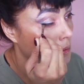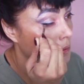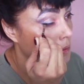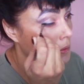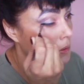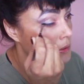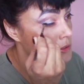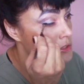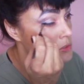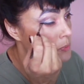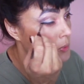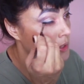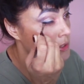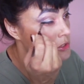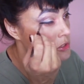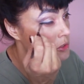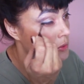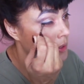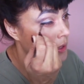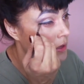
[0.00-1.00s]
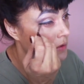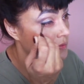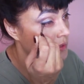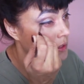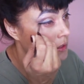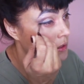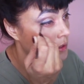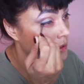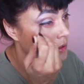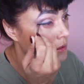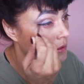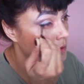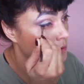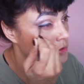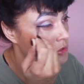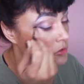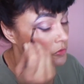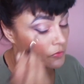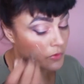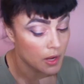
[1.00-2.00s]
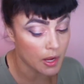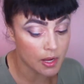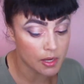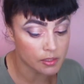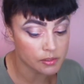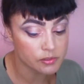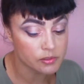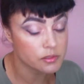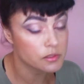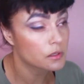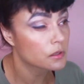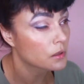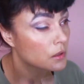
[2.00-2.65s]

I spray too heavy, too fast.